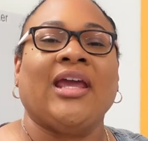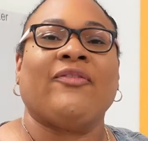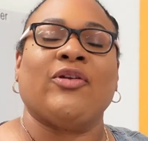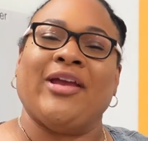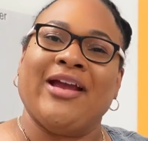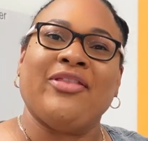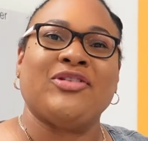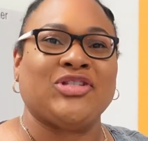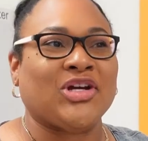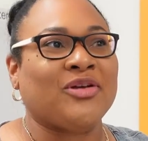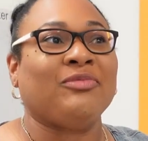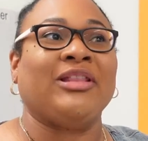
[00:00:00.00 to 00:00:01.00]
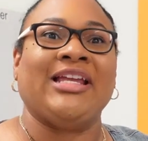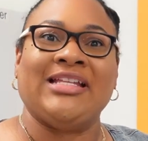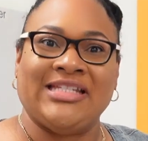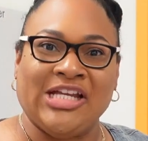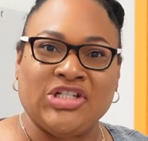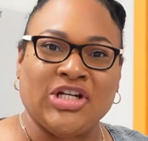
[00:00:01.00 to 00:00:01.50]
you hear the term lead
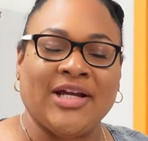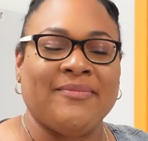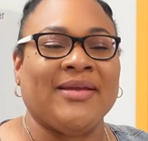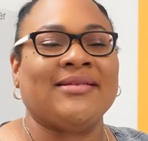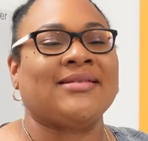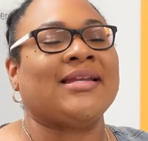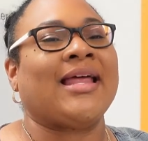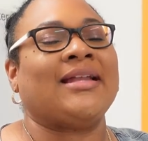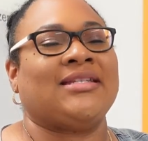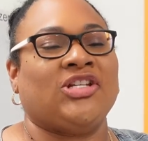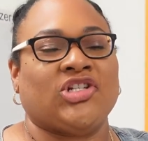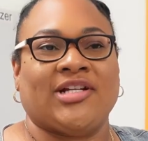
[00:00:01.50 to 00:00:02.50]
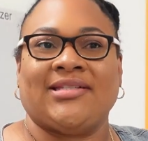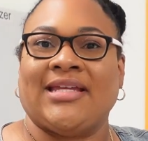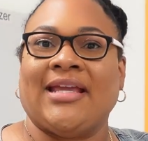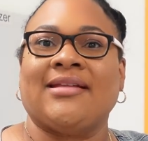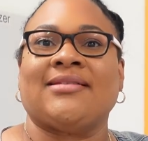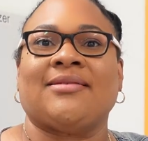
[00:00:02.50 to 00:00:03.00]
teacher, it means that that teacher has
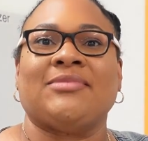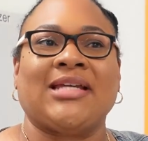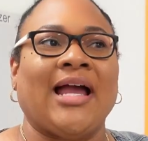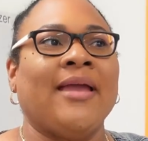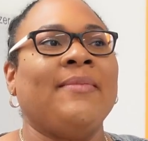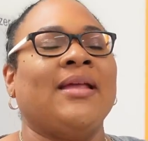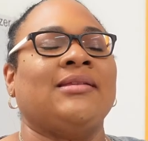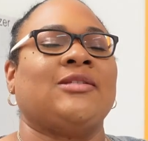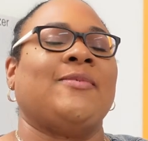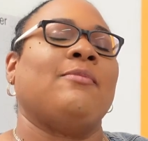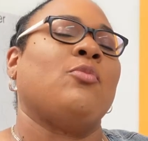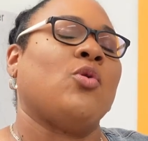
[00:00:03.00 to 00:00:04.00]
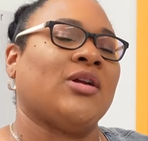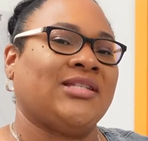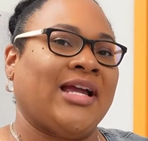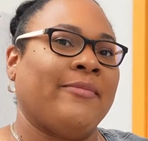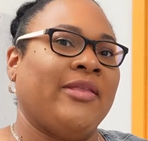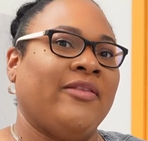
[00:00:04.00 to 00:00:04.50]
taken some time and spent more
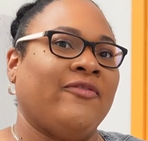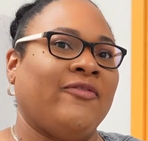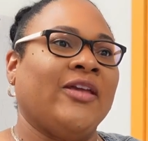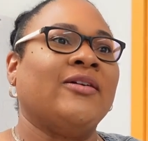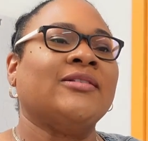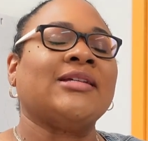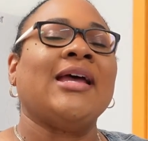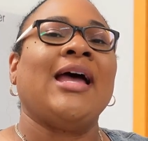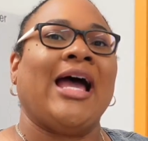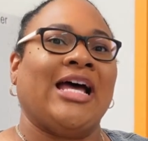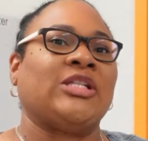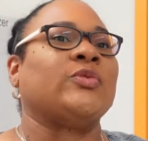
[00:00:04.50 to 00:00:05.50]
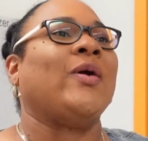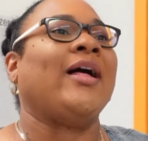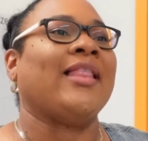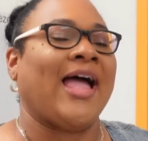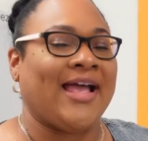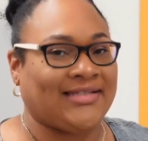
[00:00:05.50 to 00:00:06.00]
time in the field as well
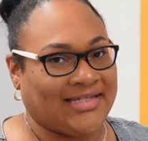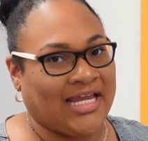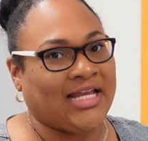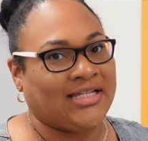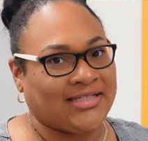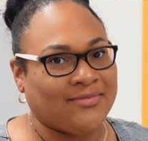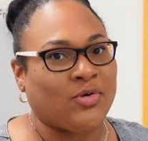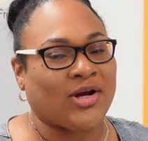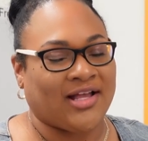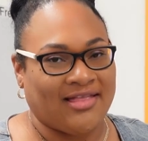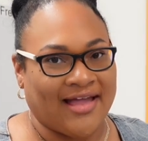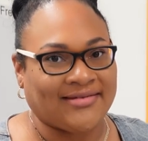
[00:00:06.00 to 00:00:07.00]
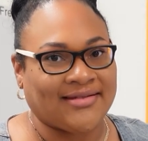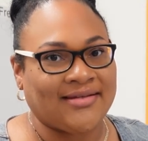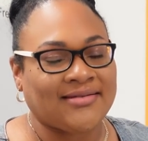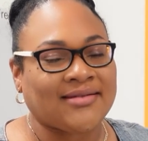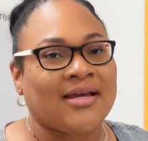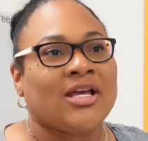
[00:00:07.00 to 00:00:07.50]
as taken some more
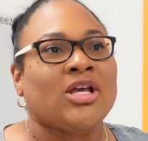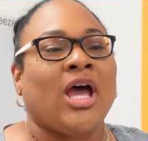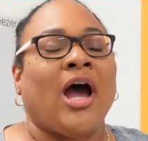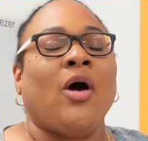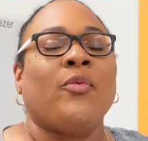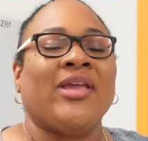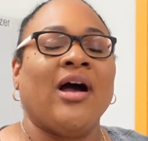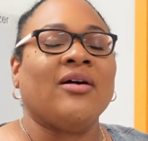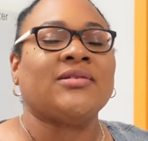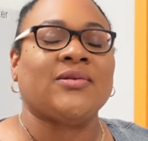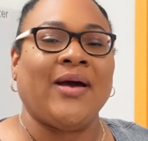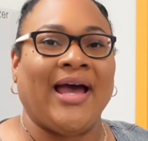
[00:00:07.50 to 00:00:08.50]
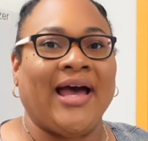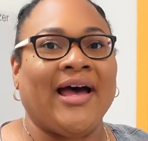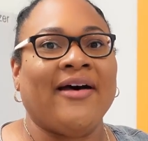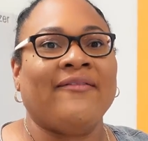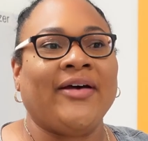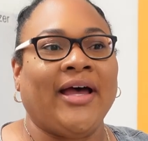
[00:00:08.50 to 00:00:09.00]
classes. We also have